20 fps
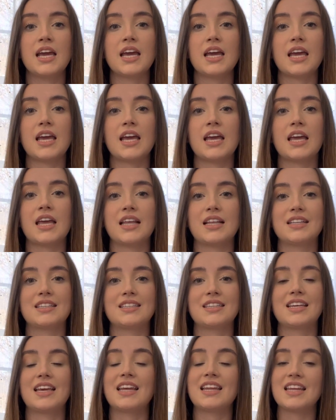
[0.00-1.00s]
it
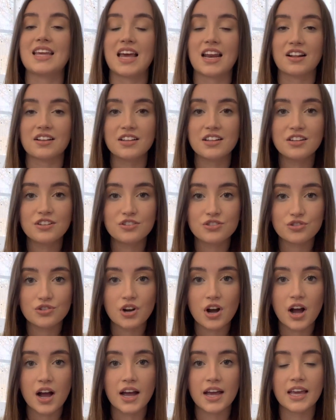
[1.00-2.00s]
can get a little
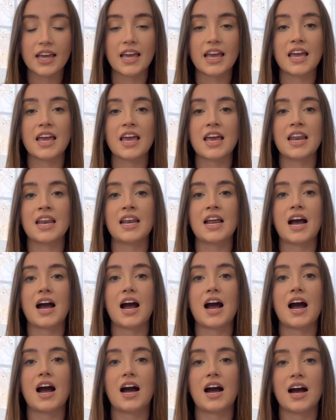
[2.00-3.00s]
dry, and
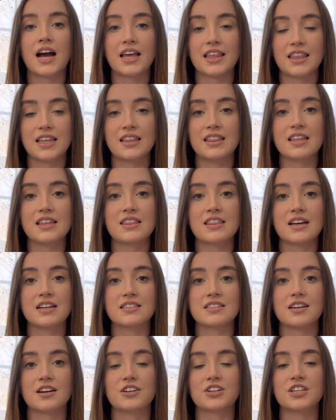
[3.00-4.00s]
I think that
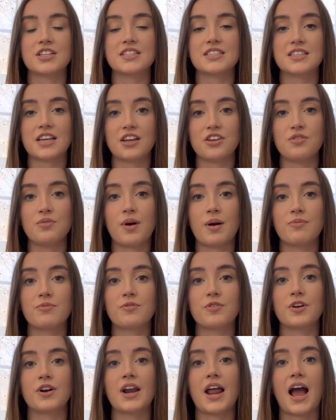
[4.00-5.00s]
that's not going to set you up
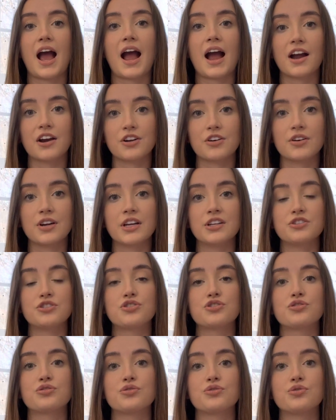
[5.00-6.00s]
for an accurate,
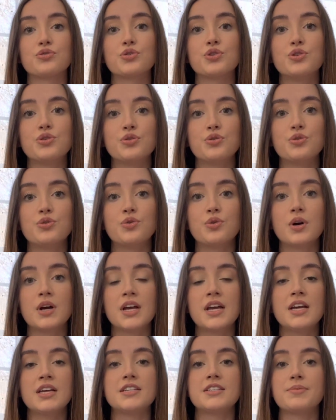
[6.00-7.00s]
true
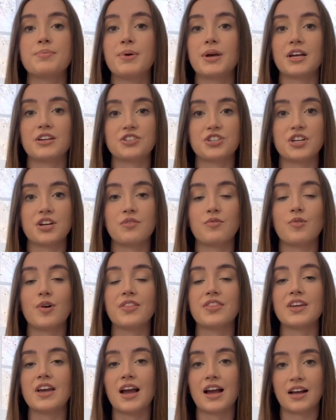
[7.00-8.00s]
depiction of
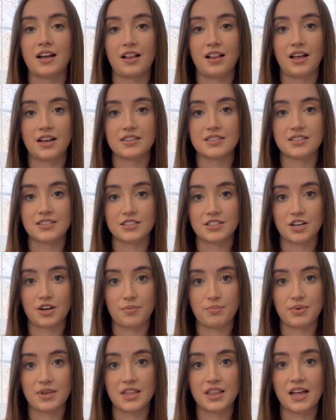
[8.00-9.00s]
what the NCLEX is going
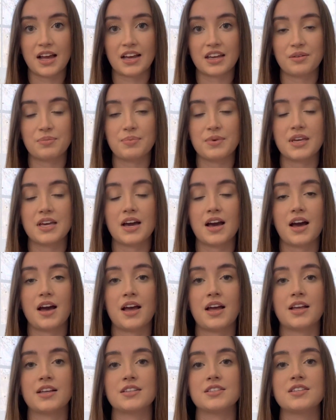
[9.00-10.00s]
to be like,
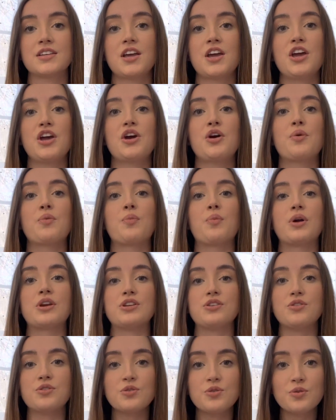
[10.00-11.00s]
because when
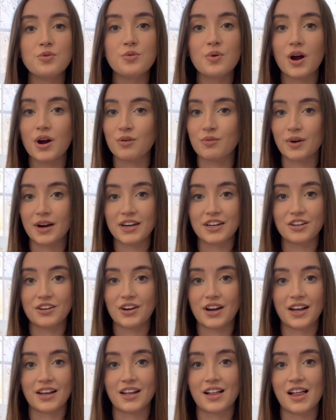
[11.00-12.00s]
you are writing your
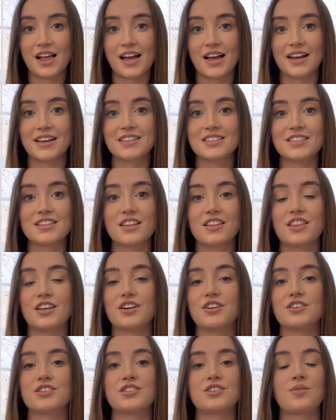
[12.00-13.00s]
NCLEX,
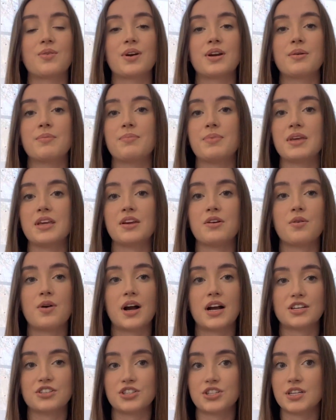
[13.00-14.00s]
there's going to be
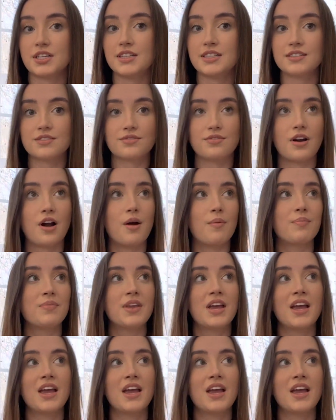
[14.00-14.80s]
questions from